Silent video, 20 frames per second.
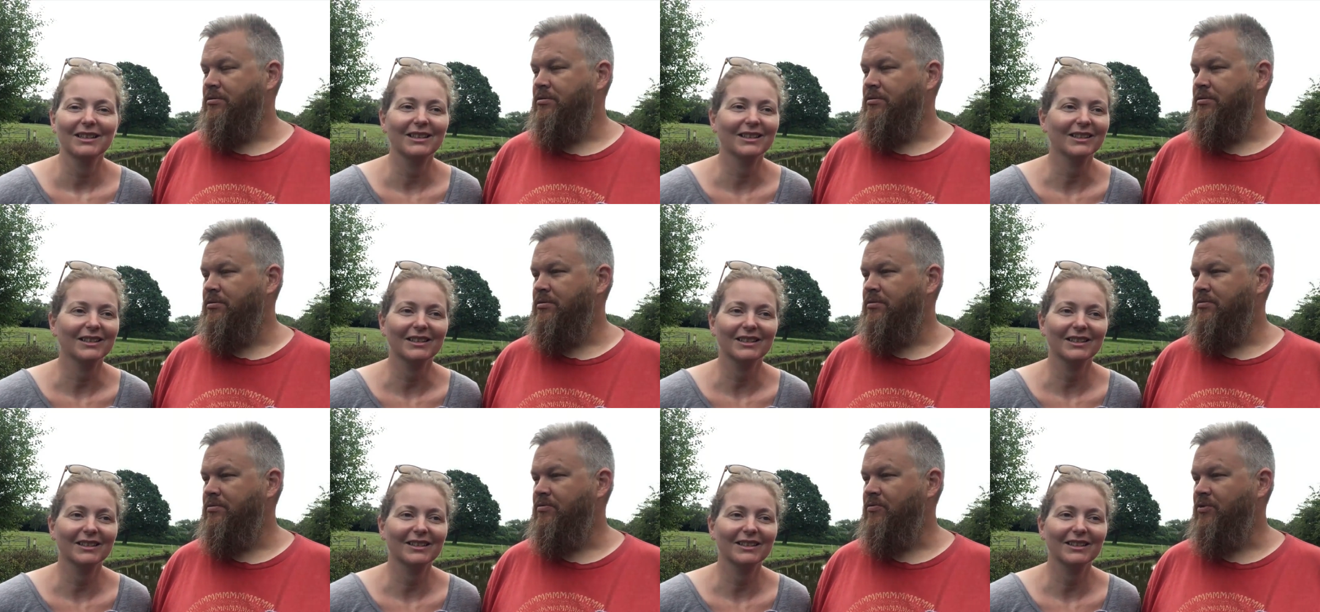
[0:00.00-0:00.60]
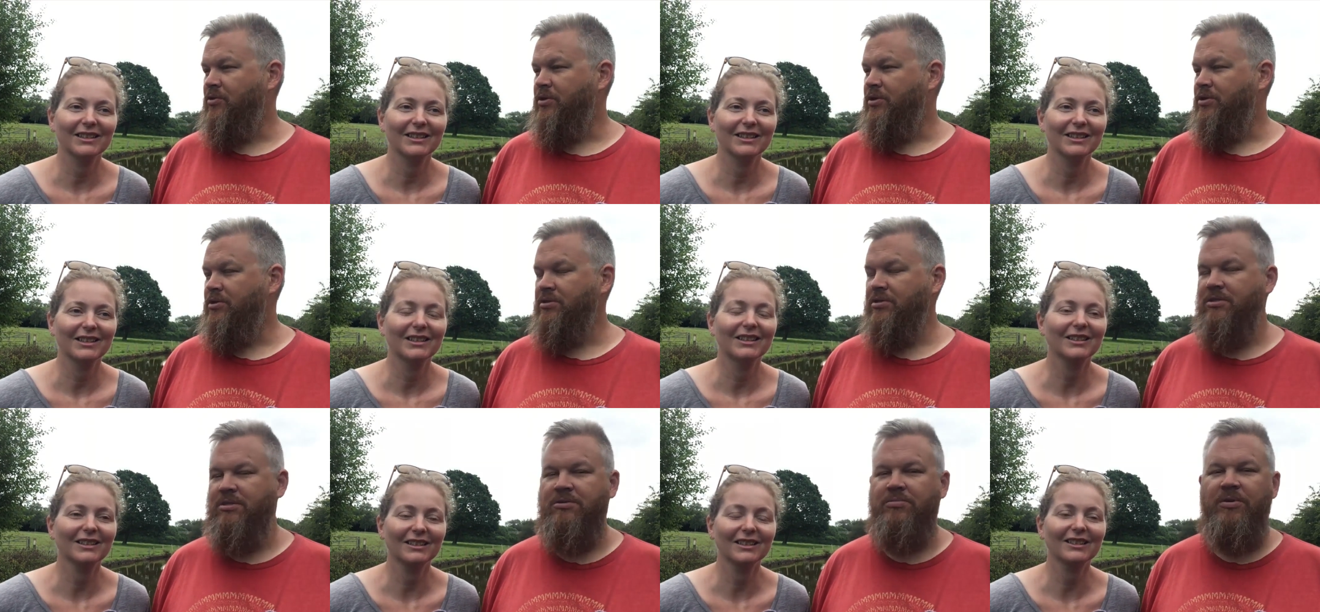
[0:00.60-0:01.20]
Speaker 1: No. 4
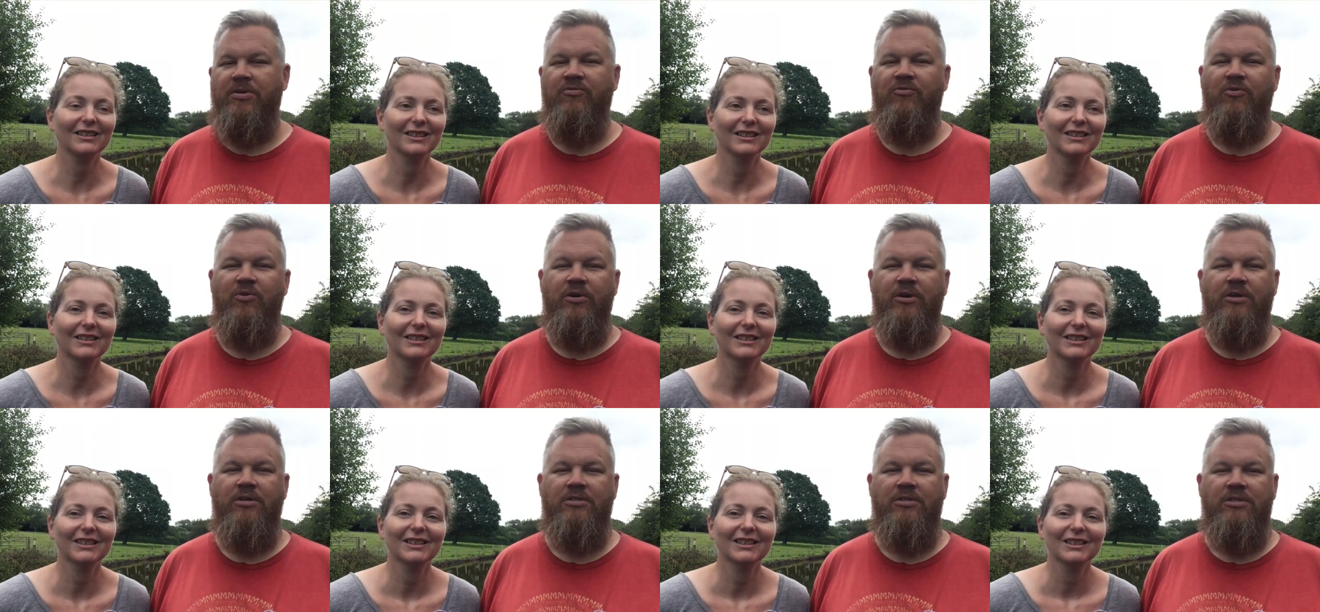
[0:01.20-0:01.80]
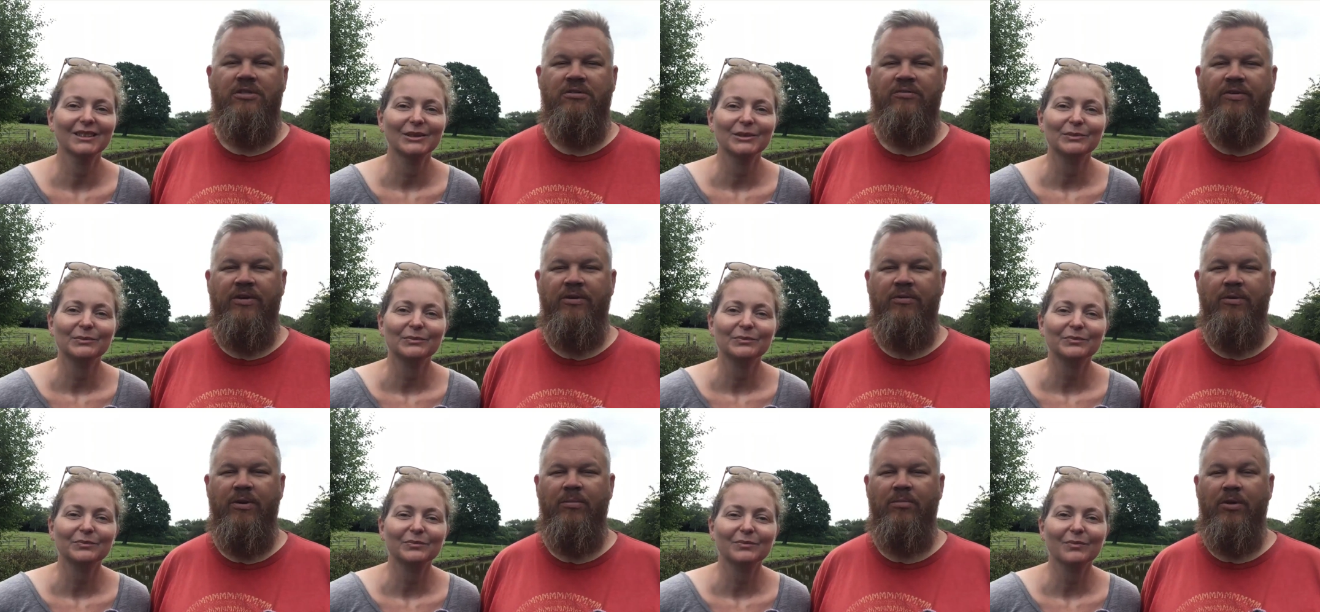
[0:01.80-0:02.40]
years? Yeah. It's been 4 years since I've
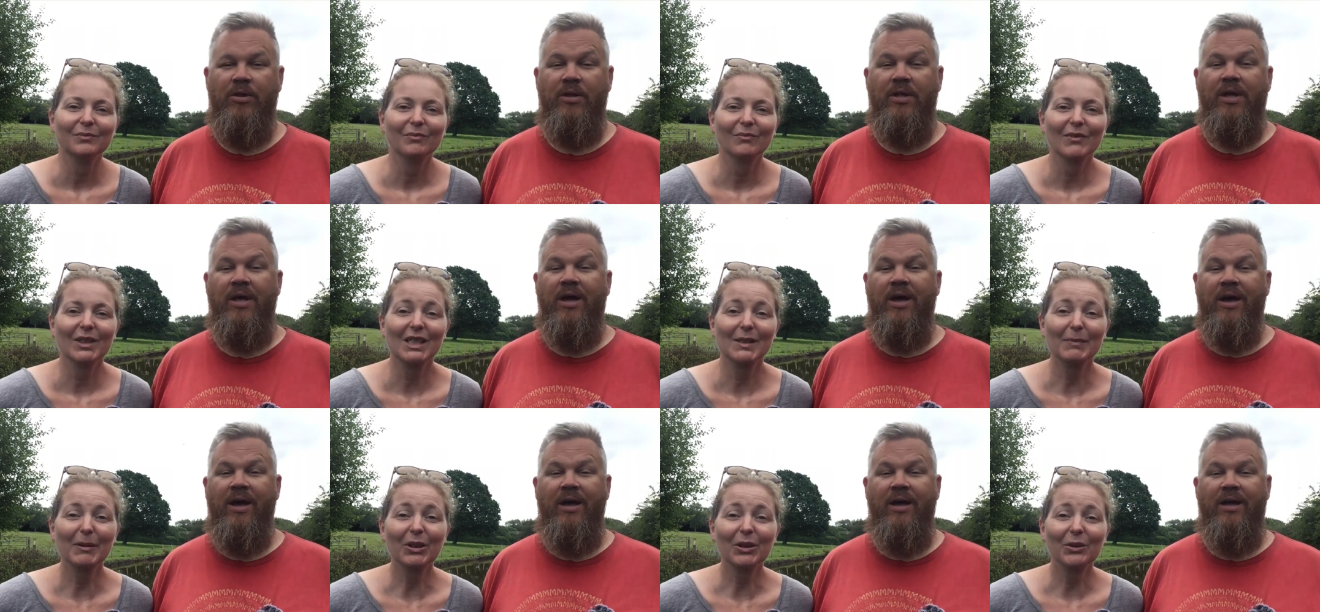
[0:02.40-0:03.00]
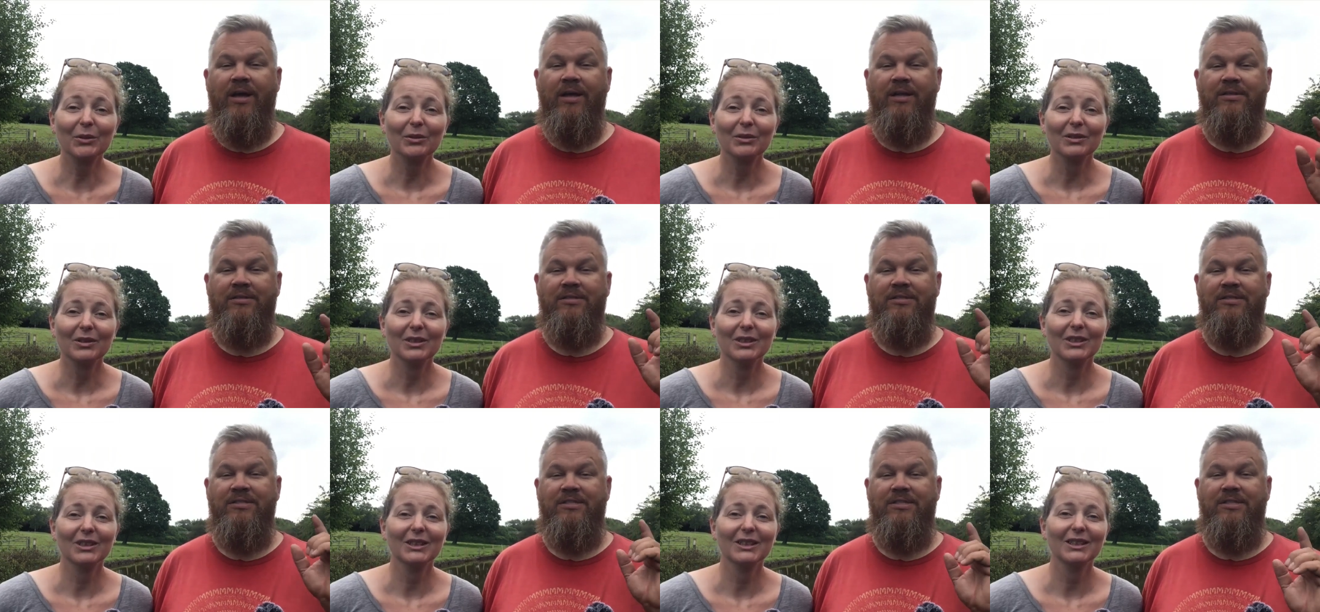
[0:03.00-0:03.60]
had a Red Bull. I
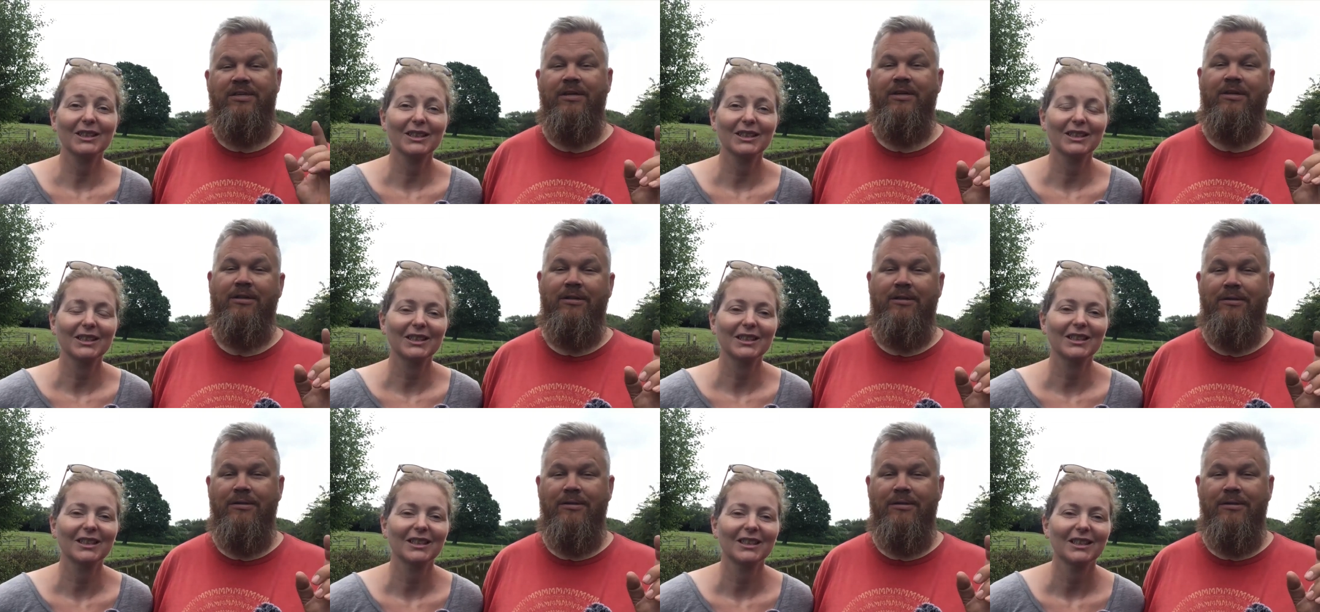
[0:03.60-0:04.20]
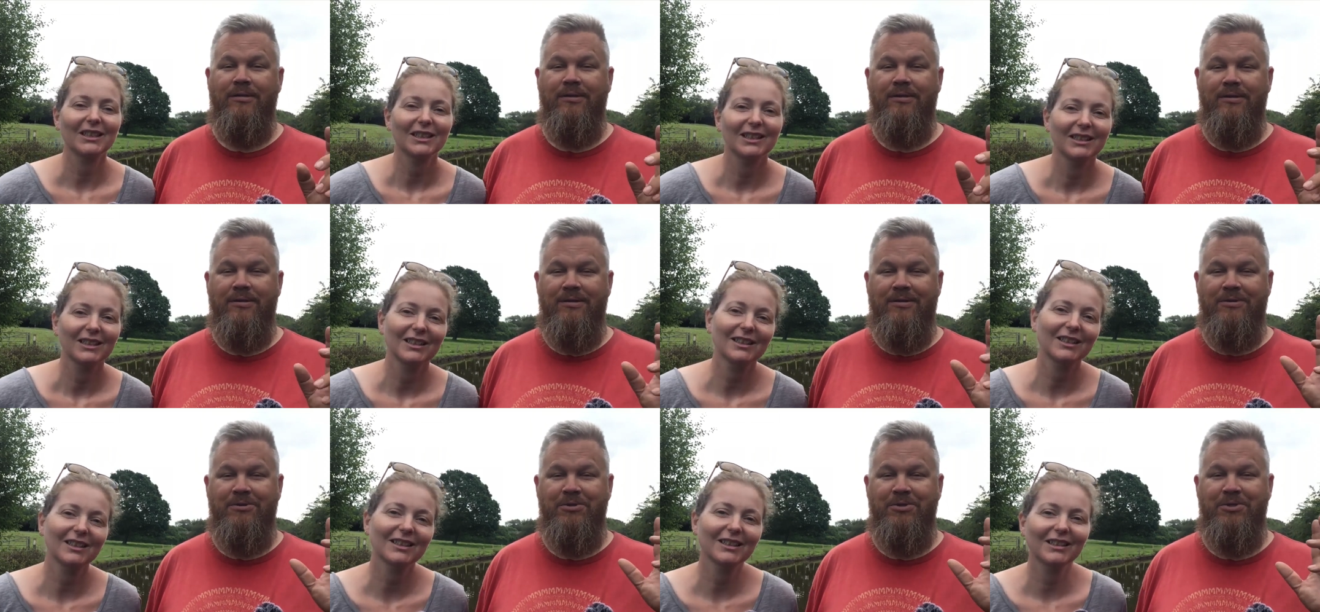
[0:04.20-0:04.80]
can still,
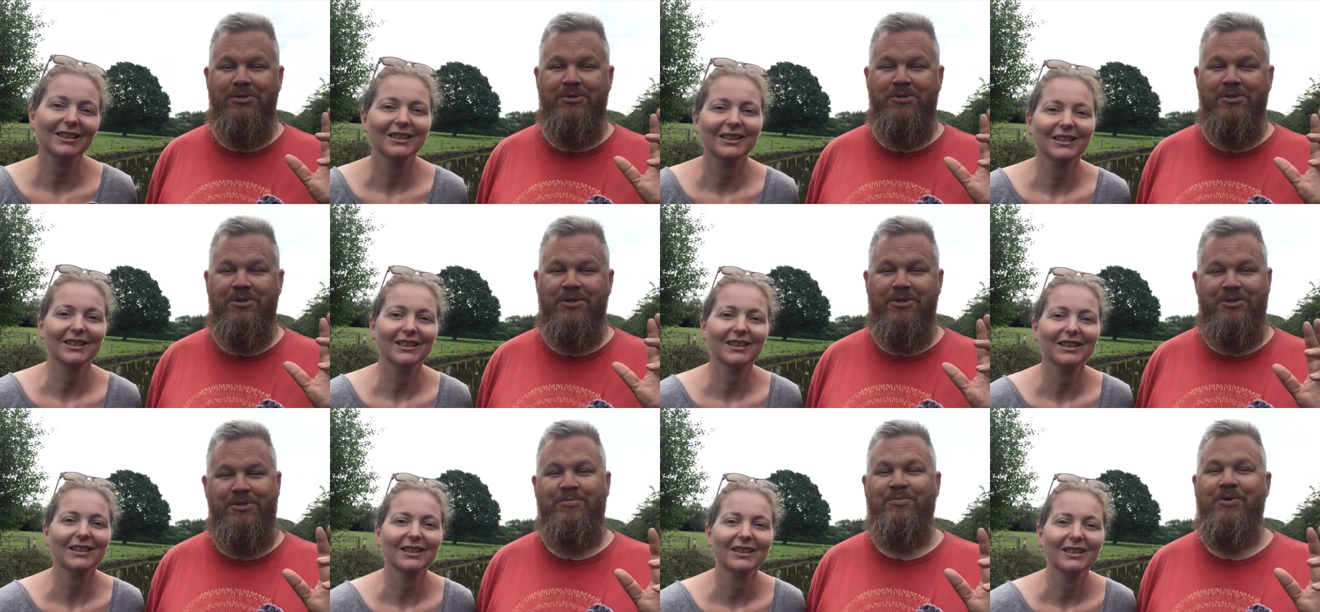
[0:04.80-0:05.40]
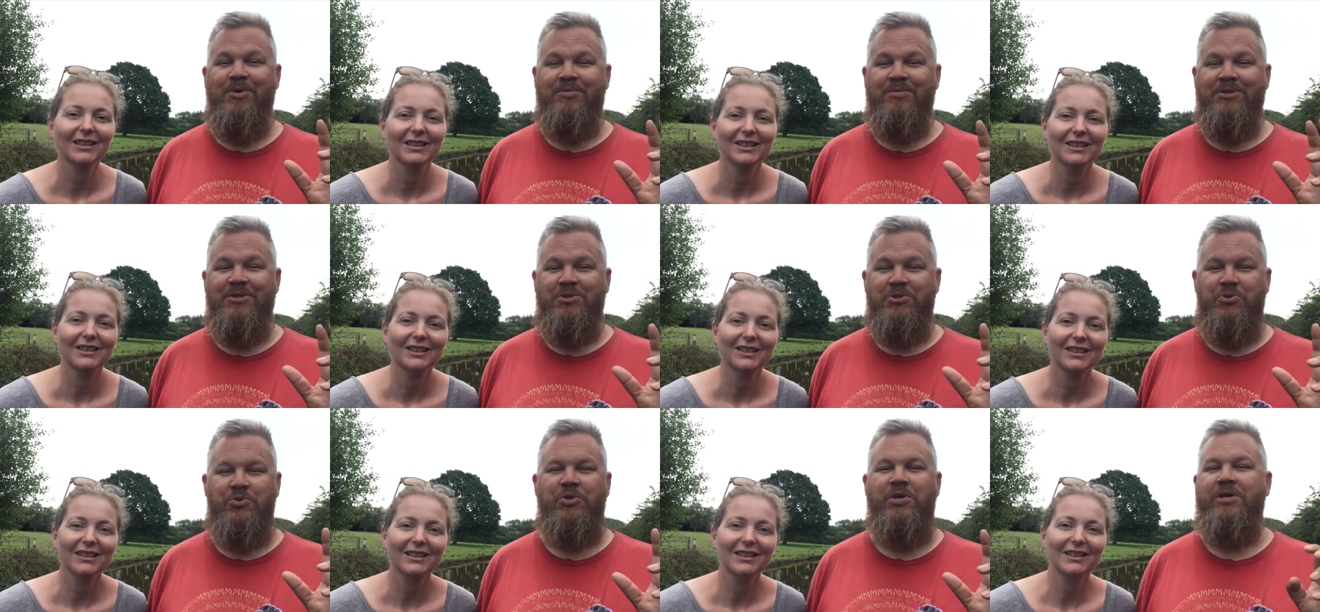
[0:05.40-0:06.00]
to this
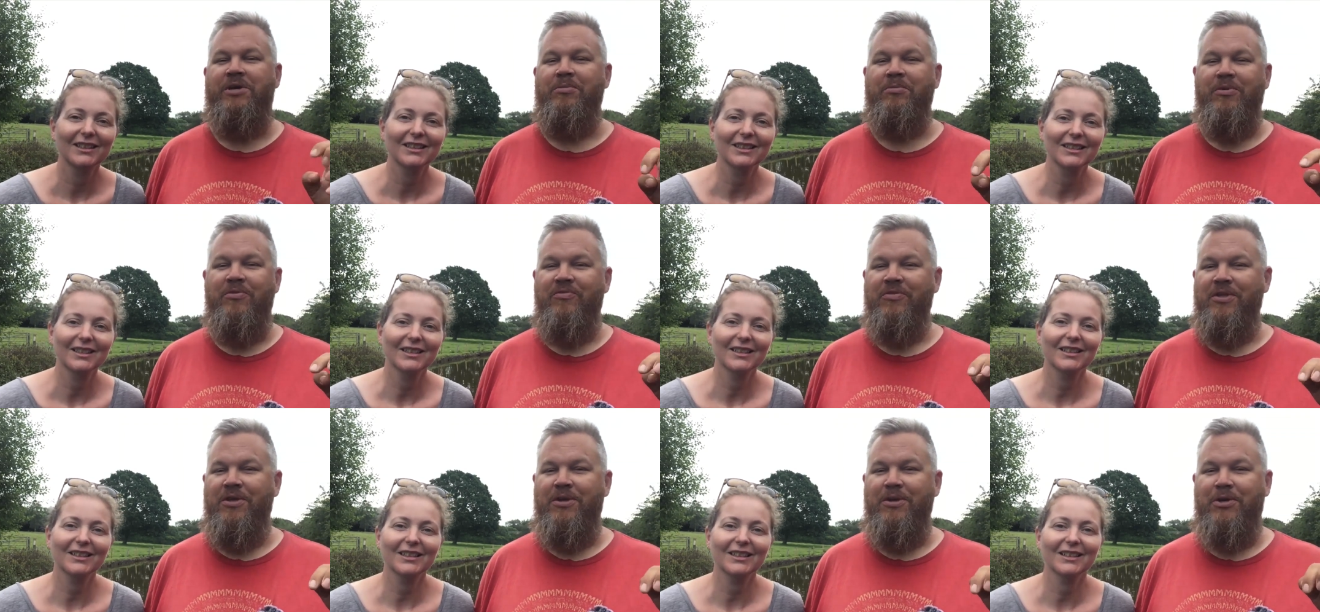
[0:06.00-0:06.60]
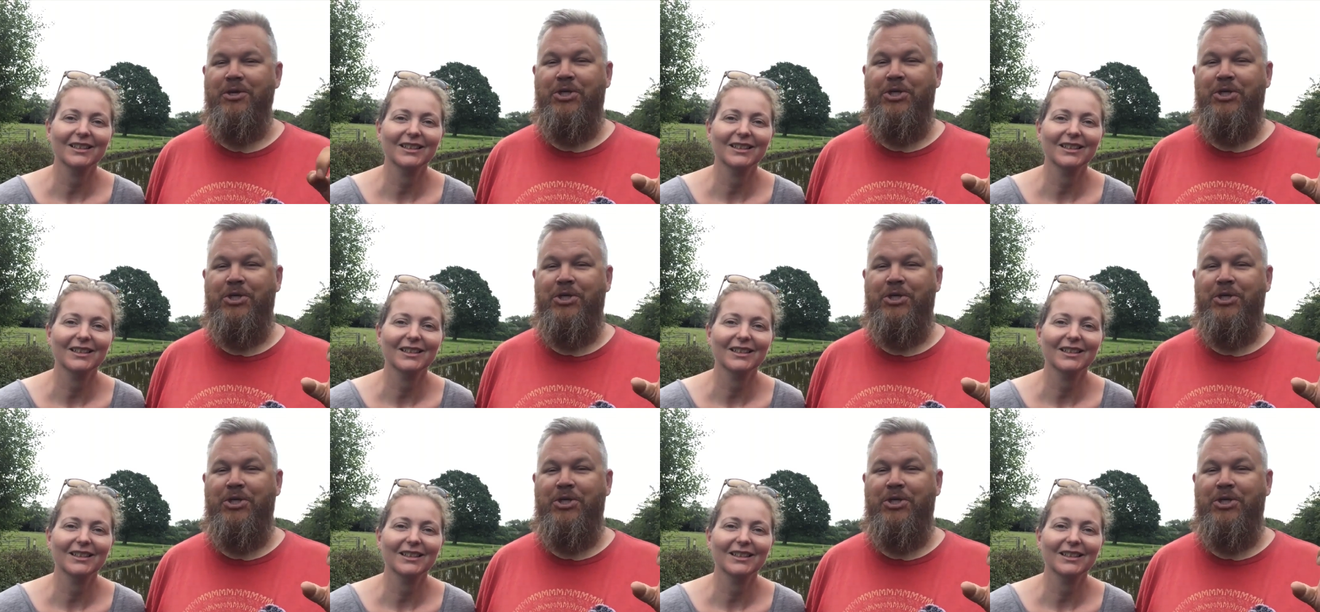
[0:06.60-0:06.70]
moment, dream of the.